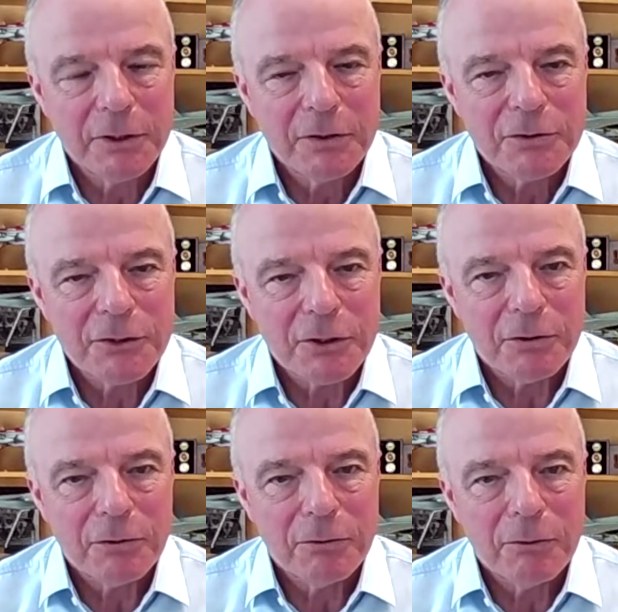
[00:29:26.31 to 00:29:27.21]

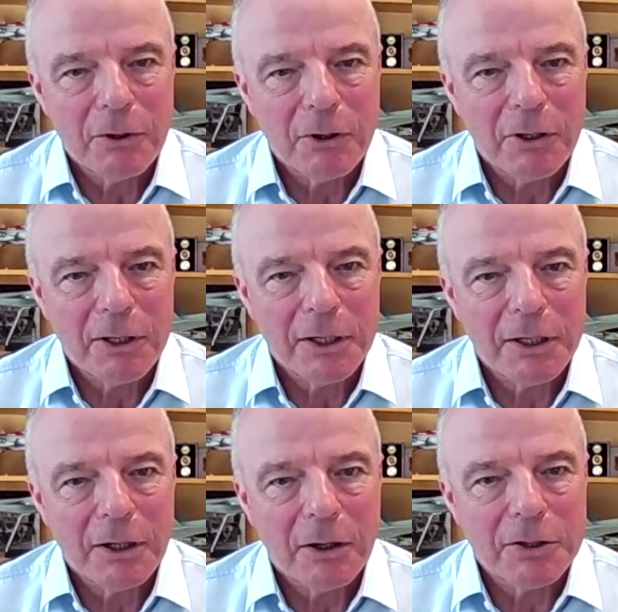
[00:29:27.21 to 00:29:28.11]
So I
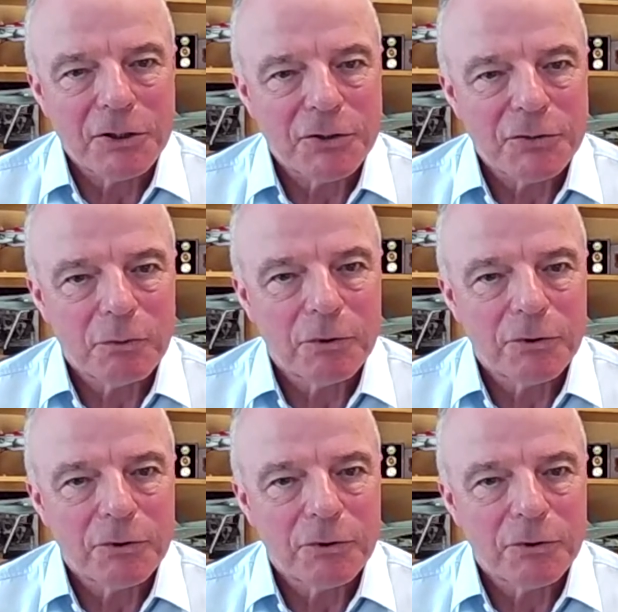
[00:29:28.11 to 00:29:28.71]
just want